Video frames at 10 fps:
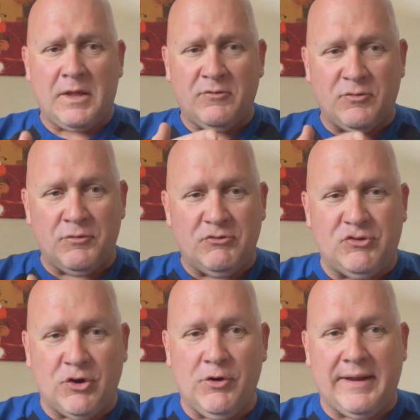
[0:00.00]
So the
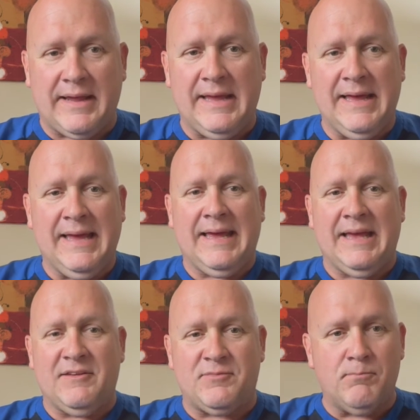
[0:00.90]
journey
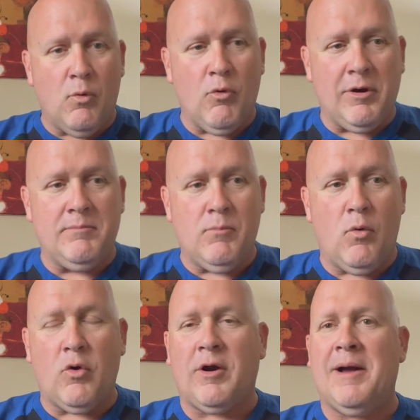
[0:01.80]
is more and
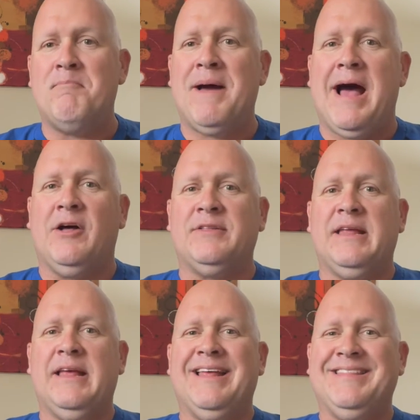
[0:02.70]
more about
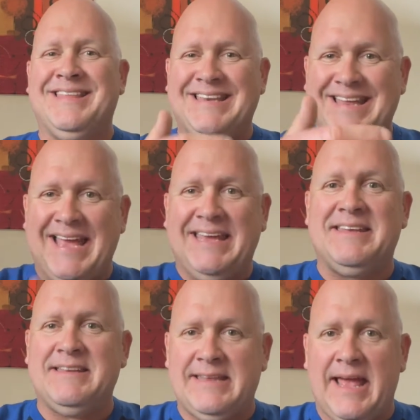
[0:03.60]
the
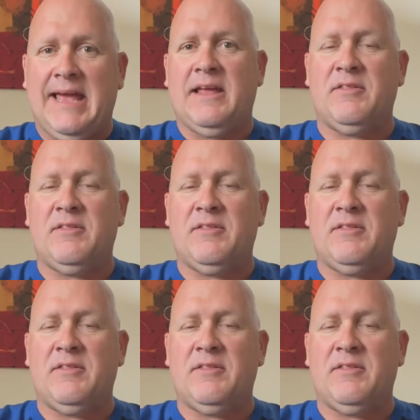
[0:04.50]
day-to-day,